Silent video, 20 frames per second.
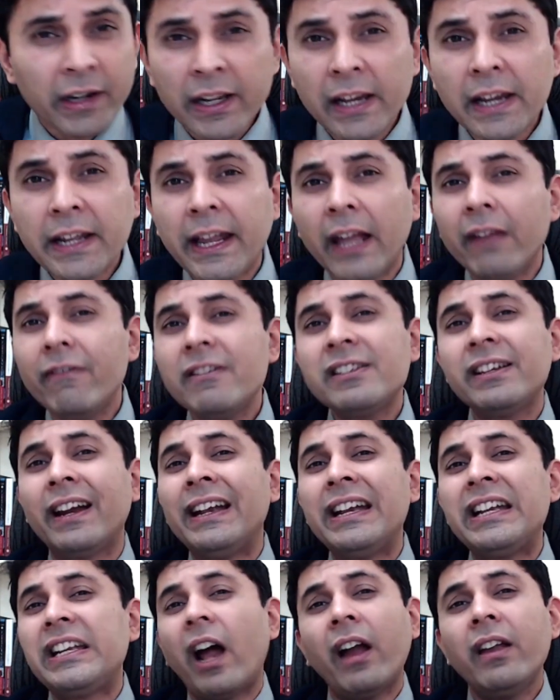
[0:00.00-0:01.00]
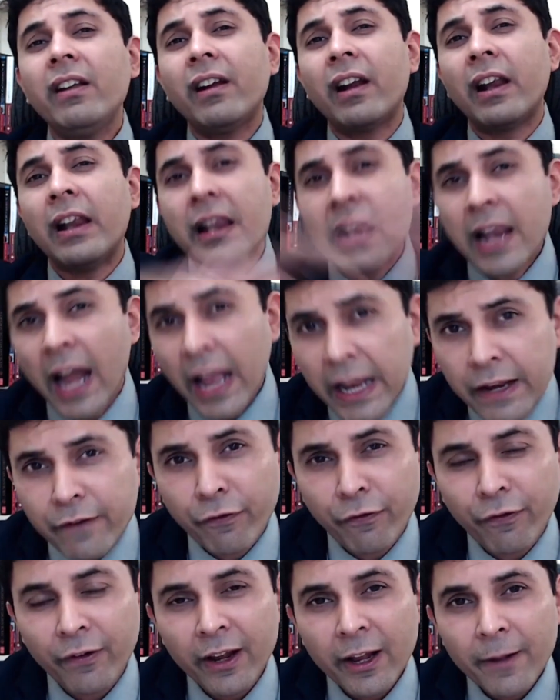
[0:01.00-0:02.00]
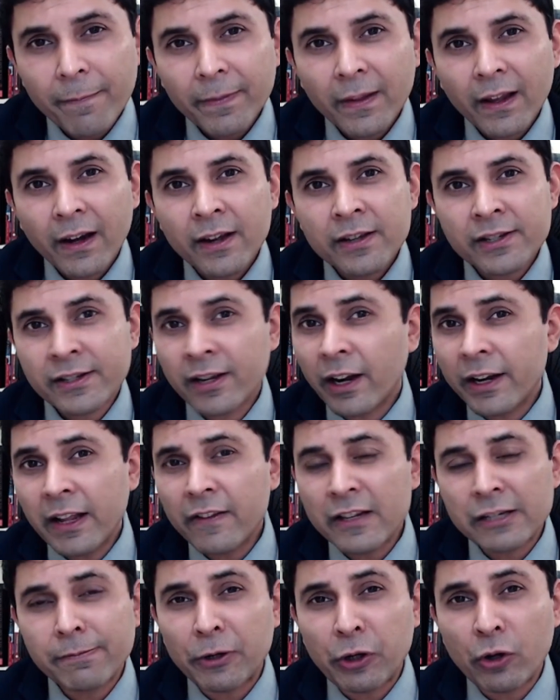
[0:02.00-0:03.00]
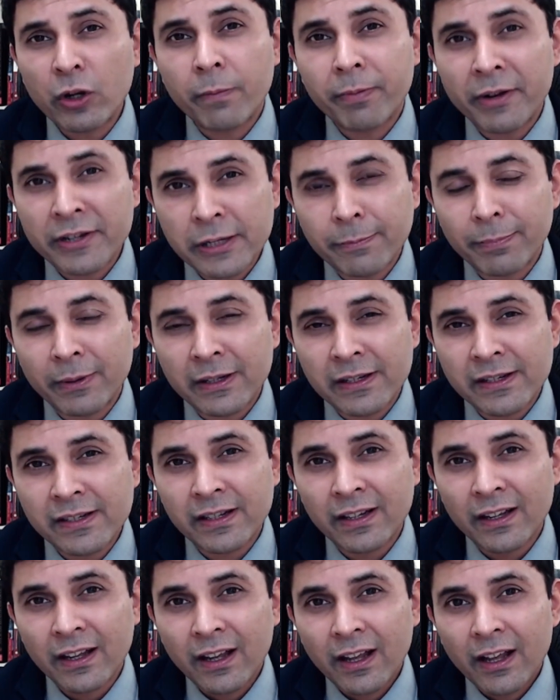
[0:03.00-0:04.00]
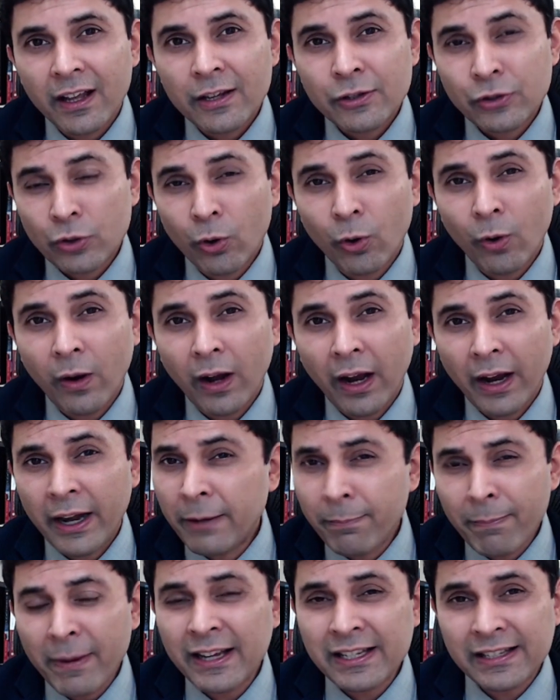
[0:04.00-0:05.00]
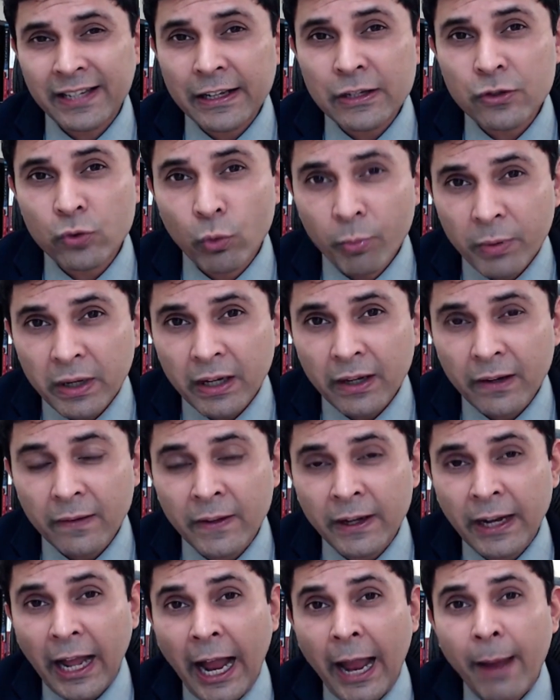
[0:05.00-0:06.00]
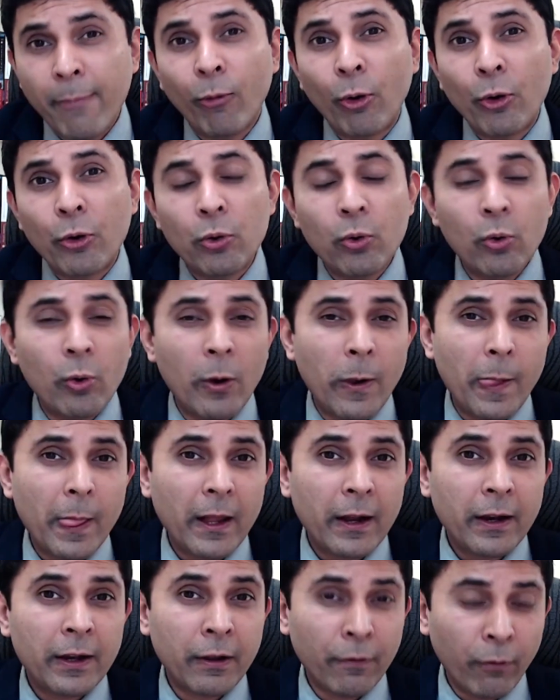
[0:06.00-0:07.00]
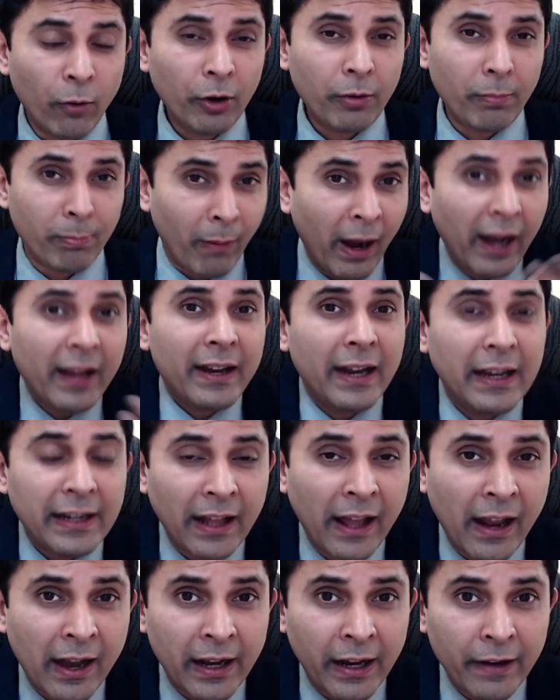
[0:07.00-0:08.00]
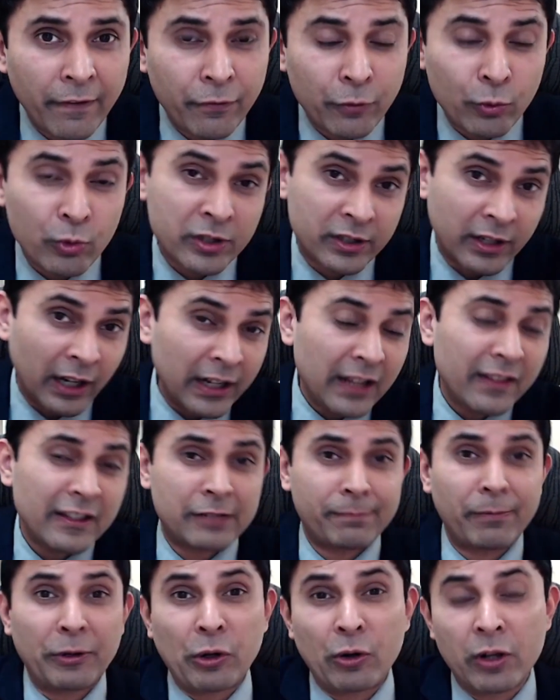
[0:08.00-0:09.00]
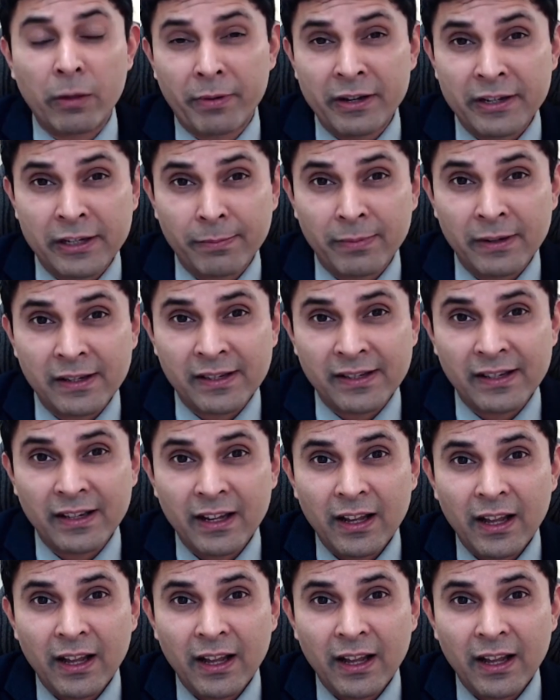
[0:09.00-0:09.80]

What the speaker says: Hill gave his entire life studying these particular principles. So it makes sense to me that I'm going to devote my entire life to study these particular principles.